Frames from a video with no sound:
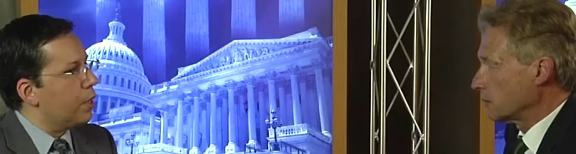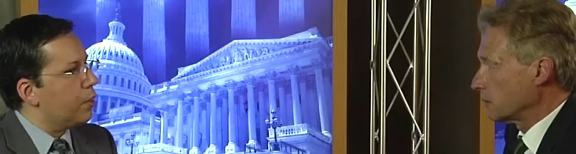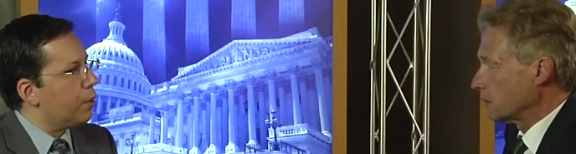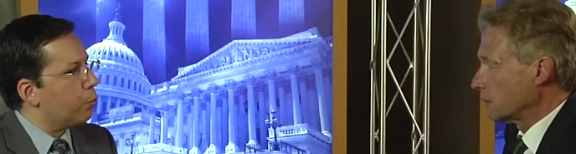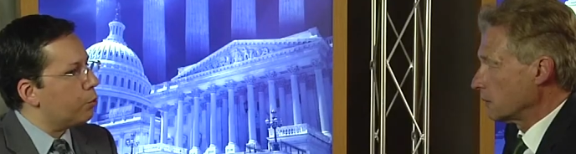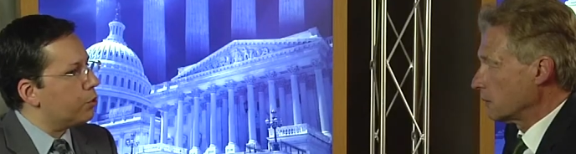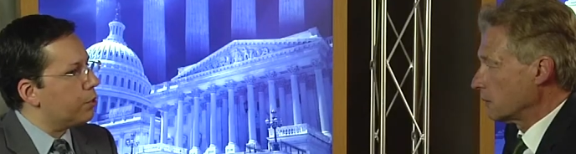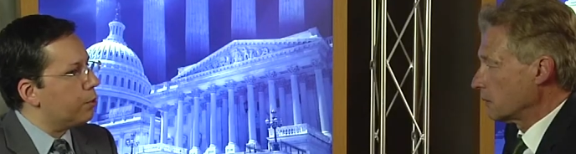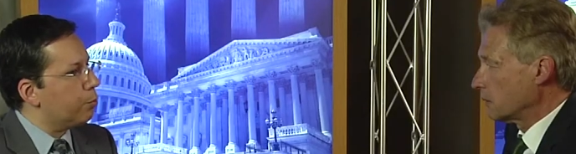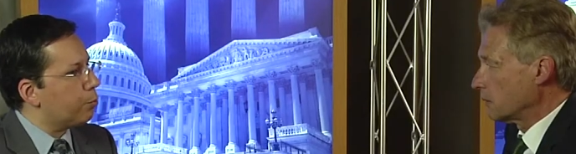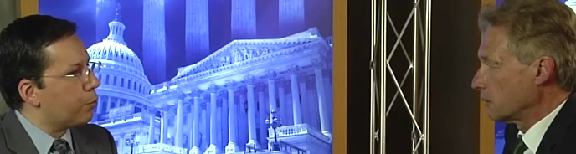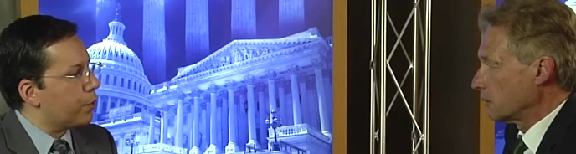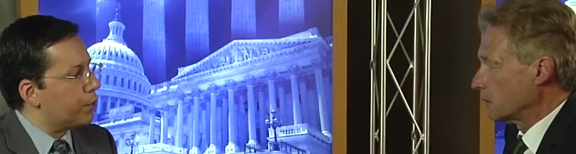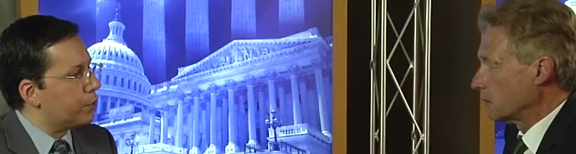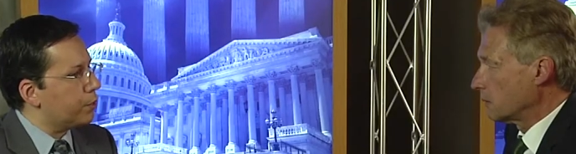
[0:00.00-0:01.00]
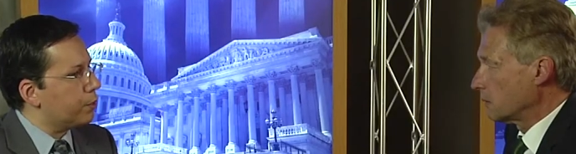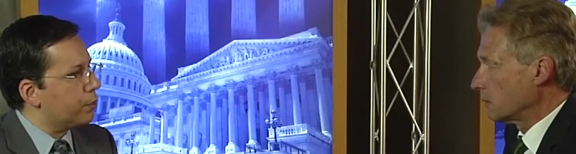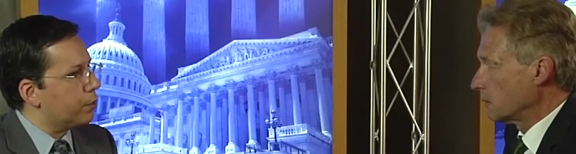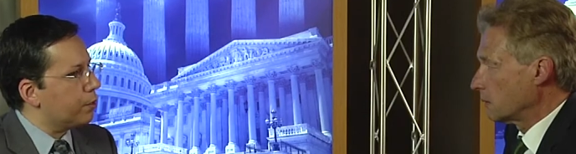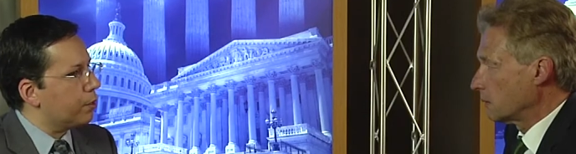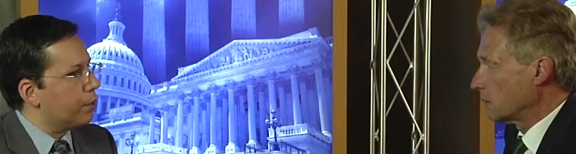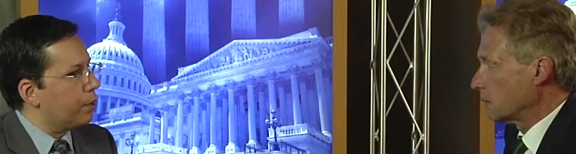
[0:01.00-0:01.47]
Speaker 1: There was an
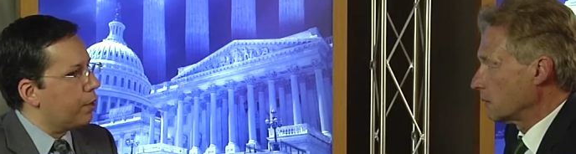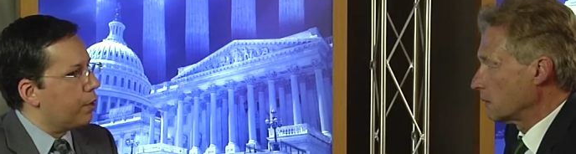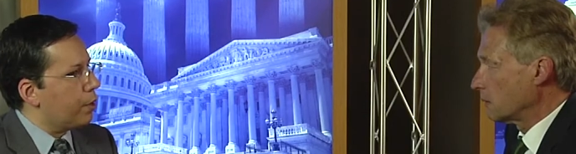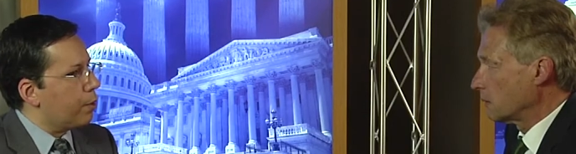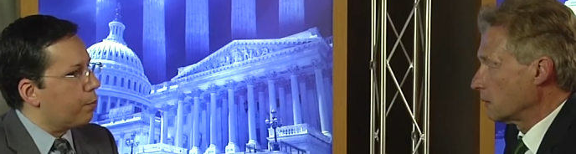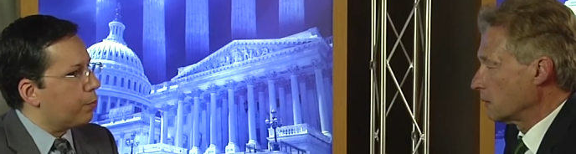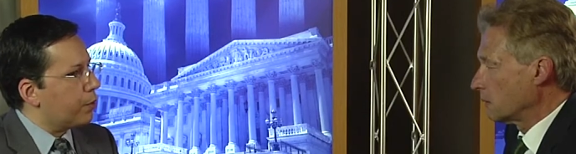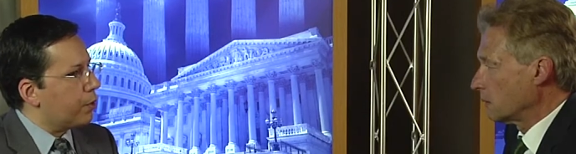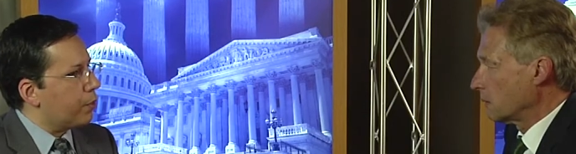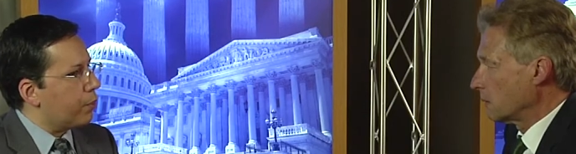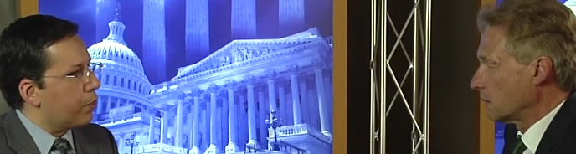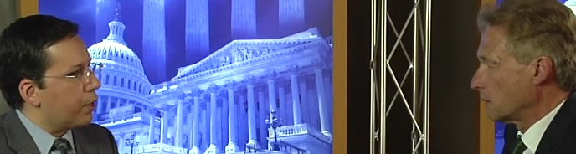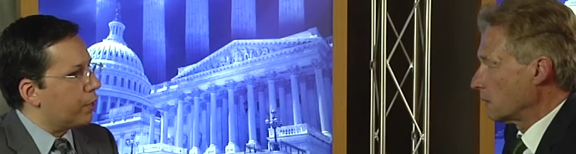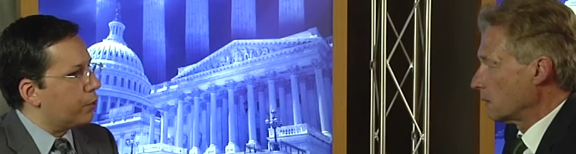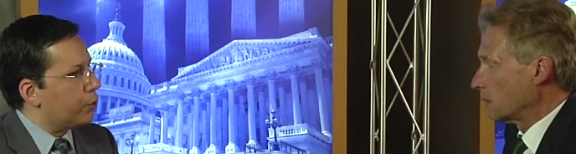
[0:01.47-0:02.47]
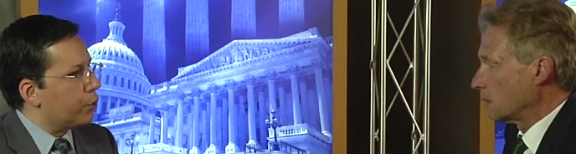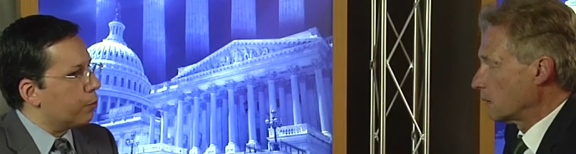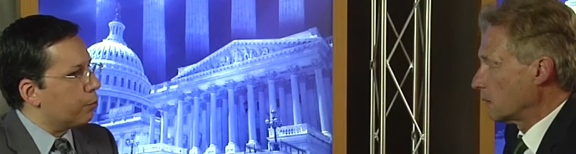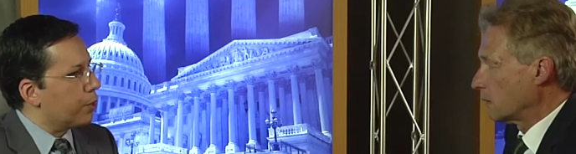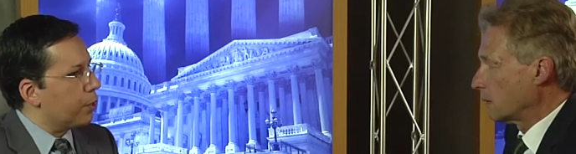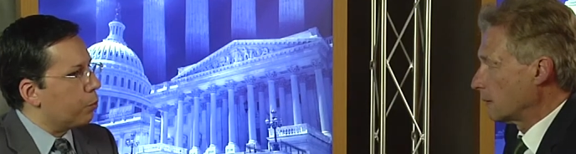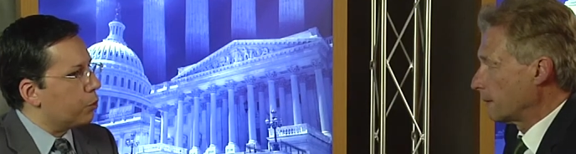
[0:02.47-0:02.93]
impression that
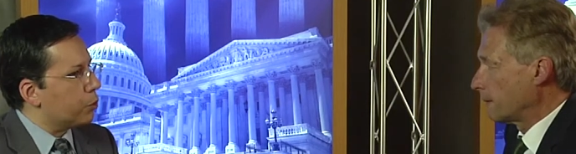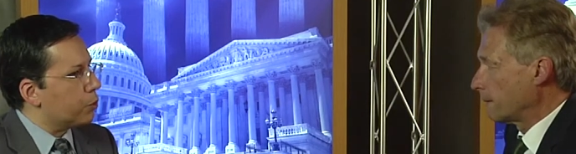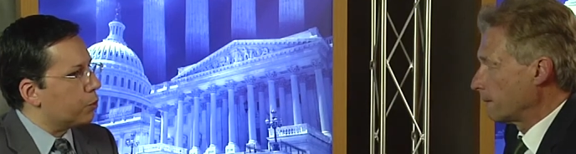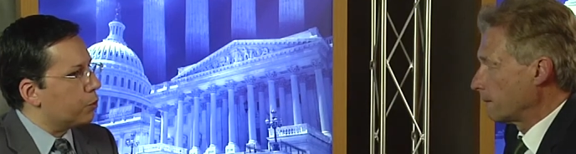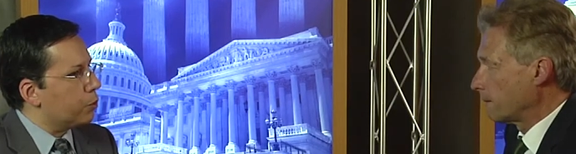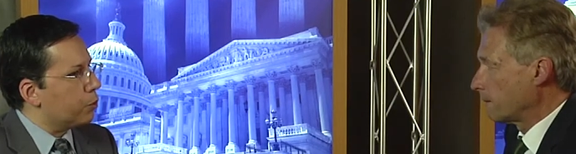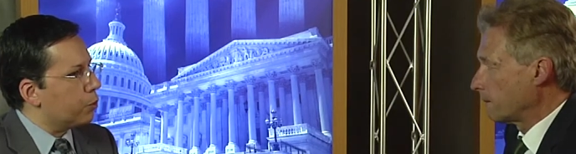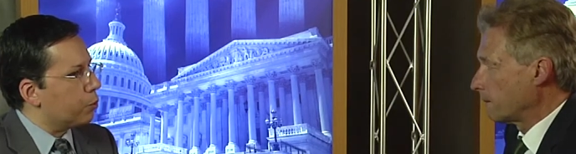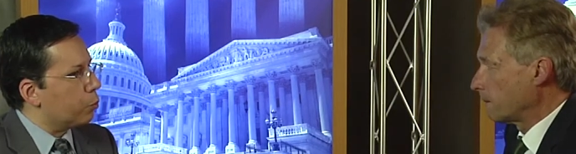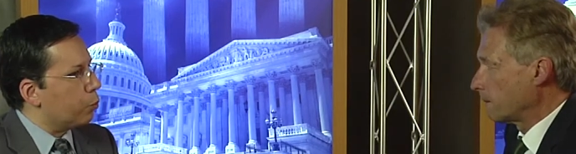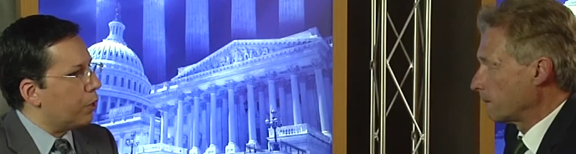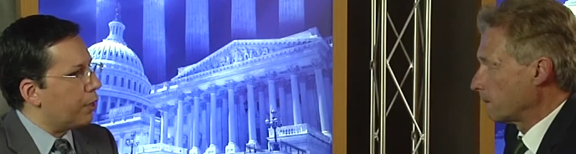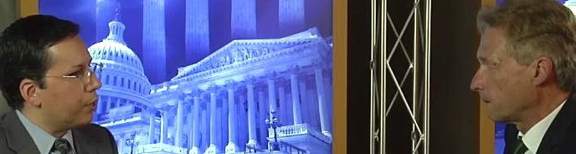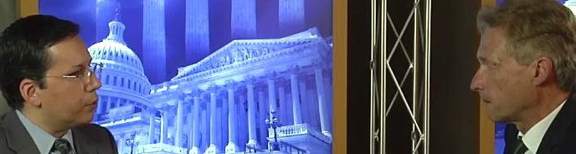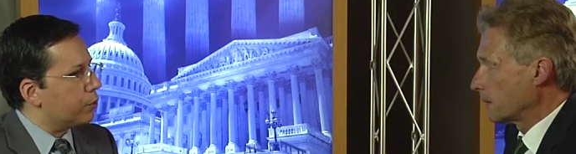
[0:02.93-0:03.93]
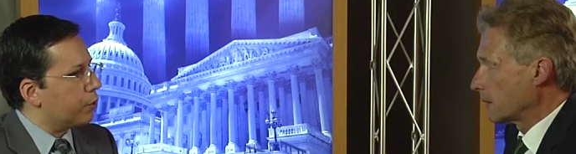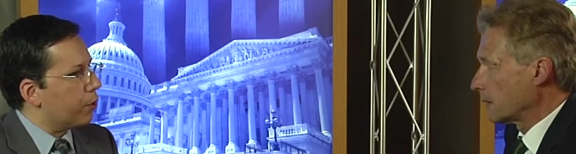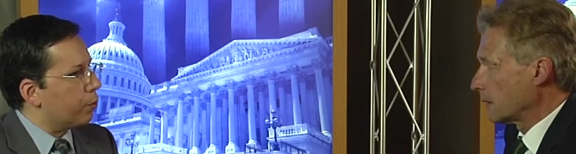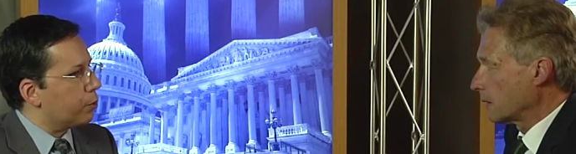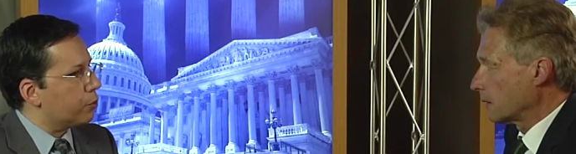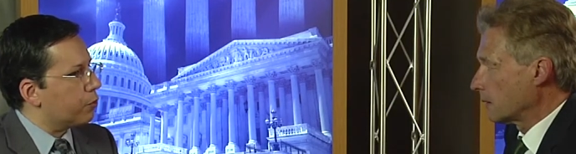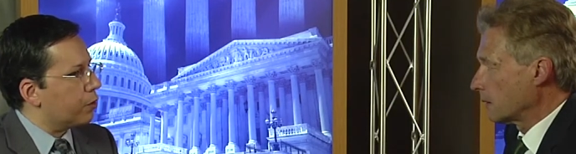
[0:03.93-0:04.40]
Germany was not willing to
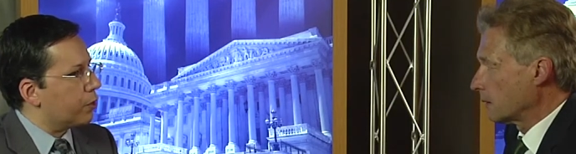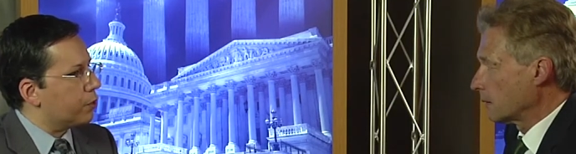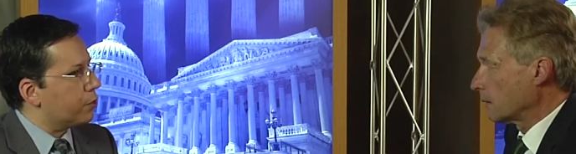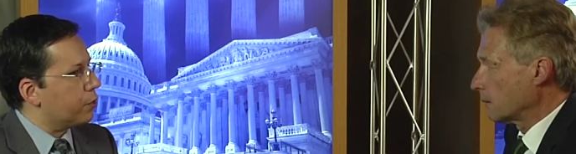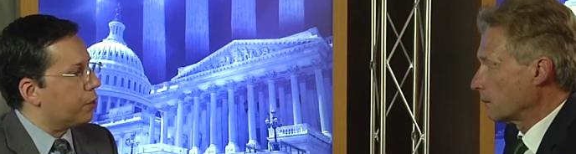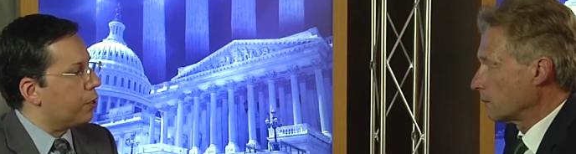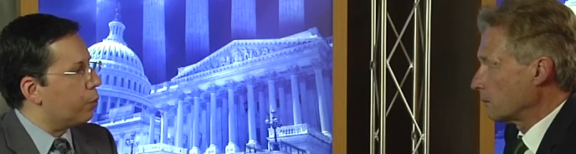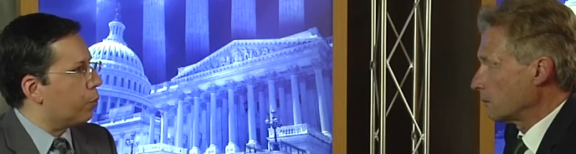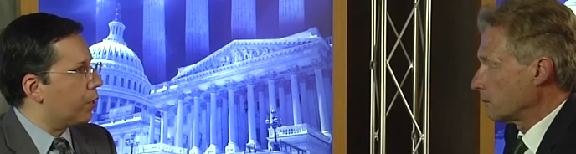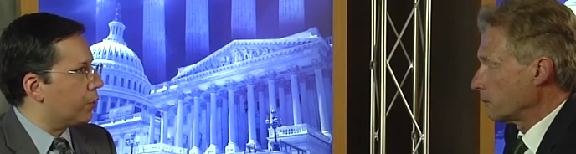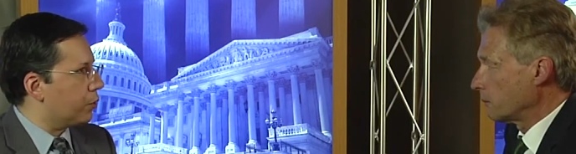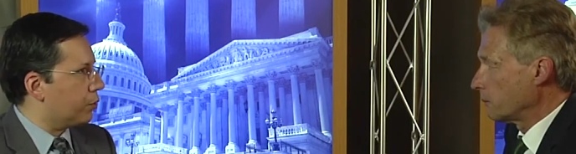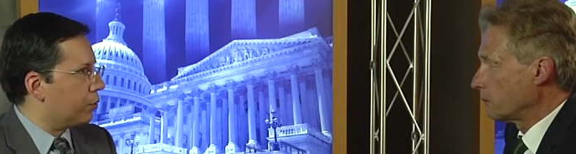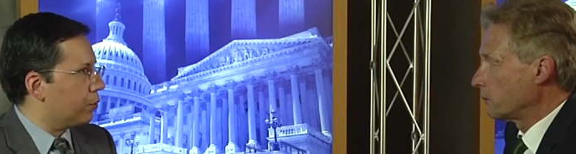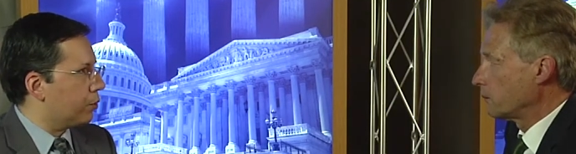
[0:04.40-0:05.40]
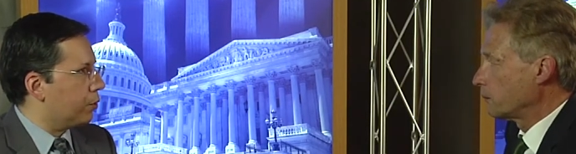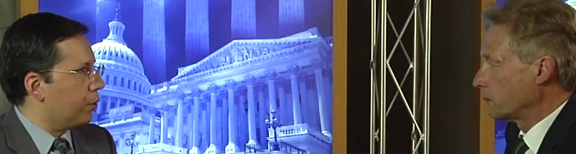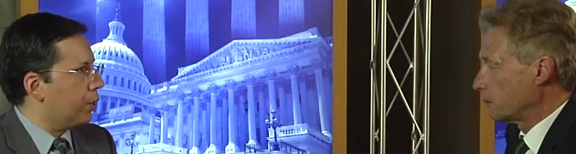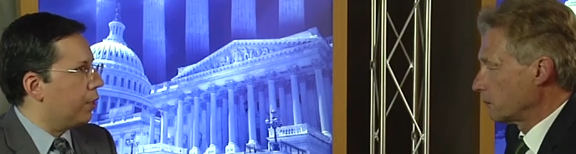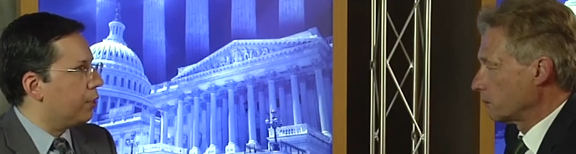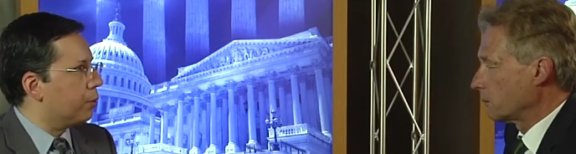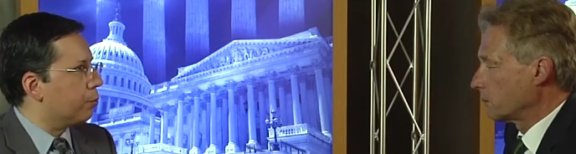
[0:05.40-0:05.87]
go as far as the US mm.
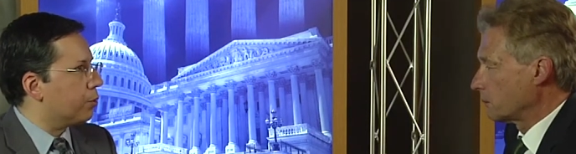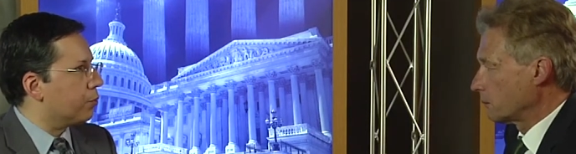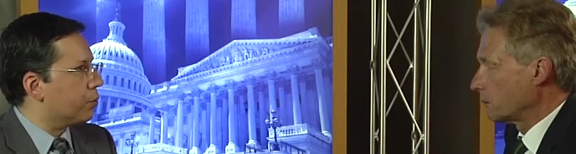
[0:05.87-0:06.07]
in terms of